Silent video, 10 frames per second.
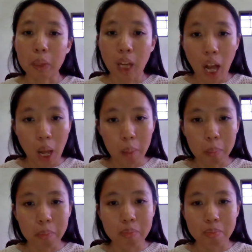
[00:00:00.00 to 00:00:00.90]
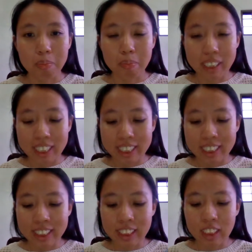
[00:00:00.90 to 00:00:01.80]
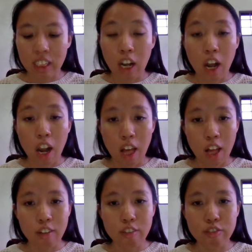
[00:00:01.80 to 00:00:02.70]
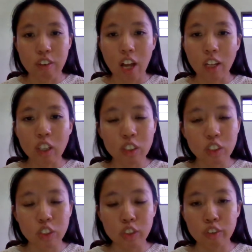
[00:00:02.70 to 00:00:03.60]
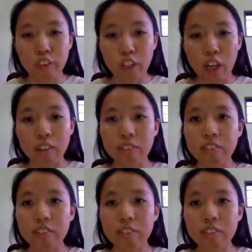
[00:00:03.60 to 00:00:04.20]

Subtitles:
Calm, peace, love, unconditional love.